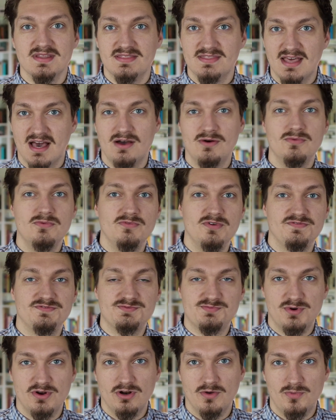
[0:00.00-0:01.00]
Now with
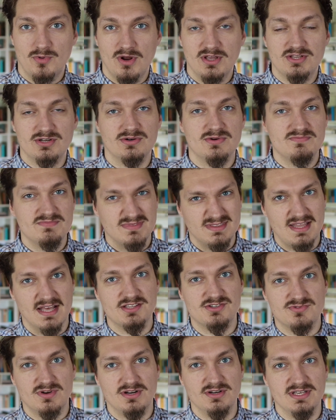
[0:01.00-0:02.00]
spread operator,
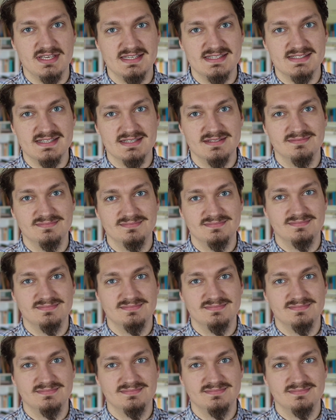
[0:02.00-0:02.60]
that's rather easy.